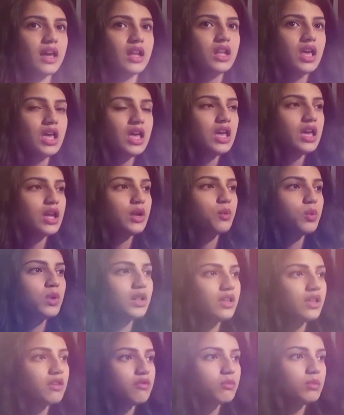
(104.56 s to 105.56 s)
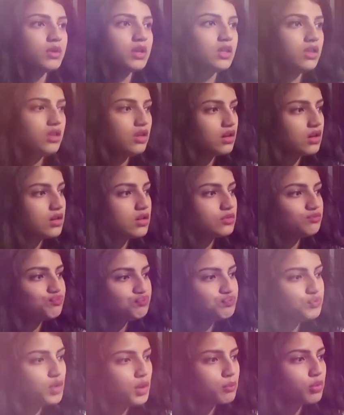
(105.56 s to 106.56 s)
that it will give me a
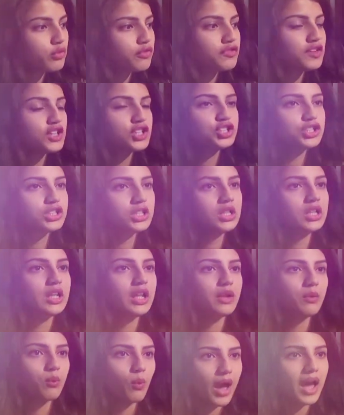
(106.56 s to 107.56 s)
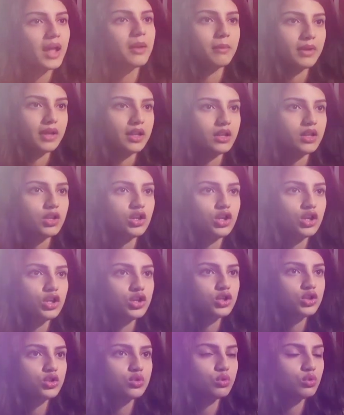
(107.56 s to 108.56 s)
professional environment
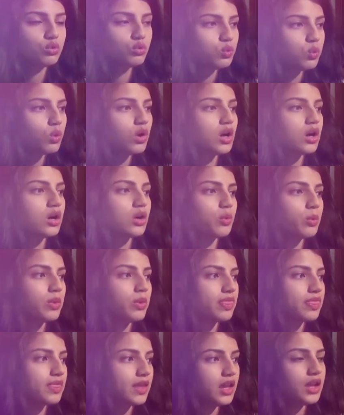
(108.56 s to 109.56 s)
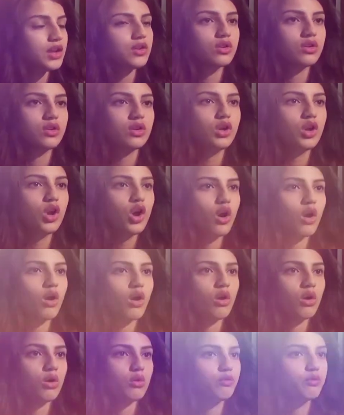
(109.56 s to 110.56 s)
to work with theatre
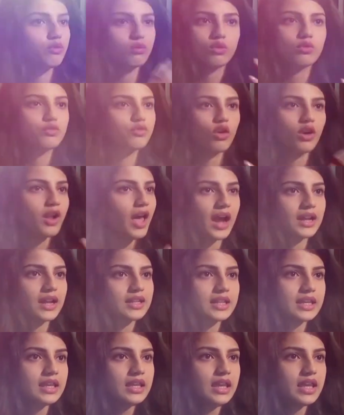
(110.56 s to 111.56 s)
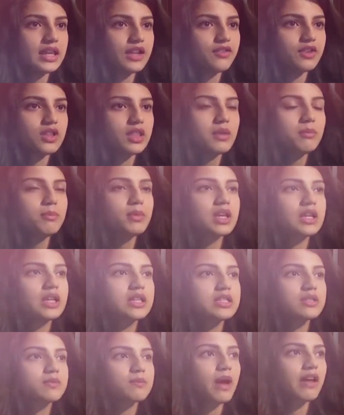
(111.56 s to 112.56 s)
or for acting and everything,
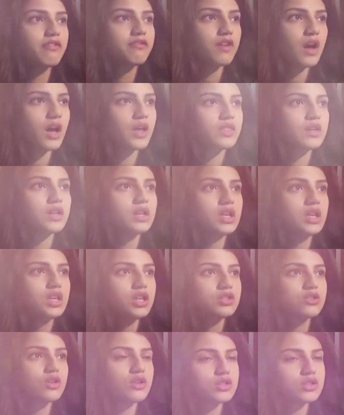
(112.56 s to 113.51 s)
because my father, he's